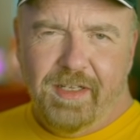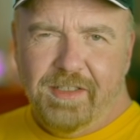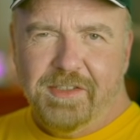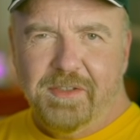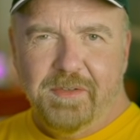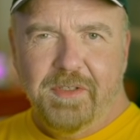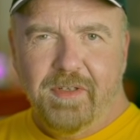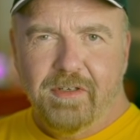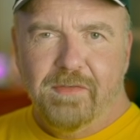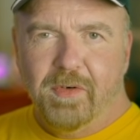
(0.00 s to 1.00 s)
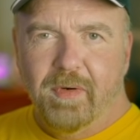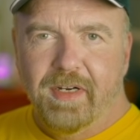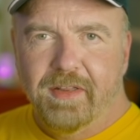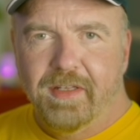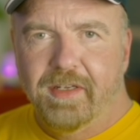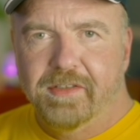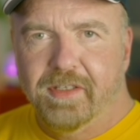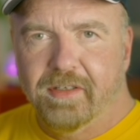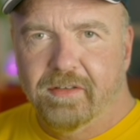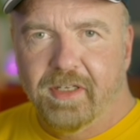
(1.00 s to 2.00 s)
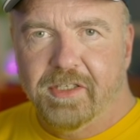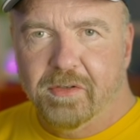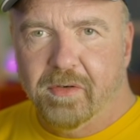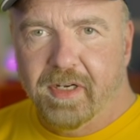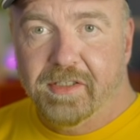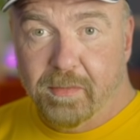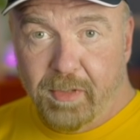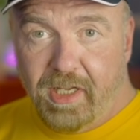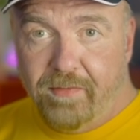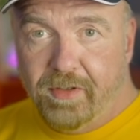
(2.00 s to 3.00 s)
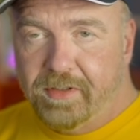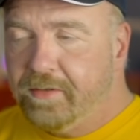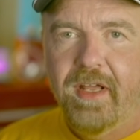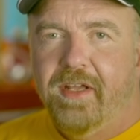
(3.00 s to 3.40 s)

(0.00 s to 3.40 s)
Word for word: So you can override things and get your own custom behaviors.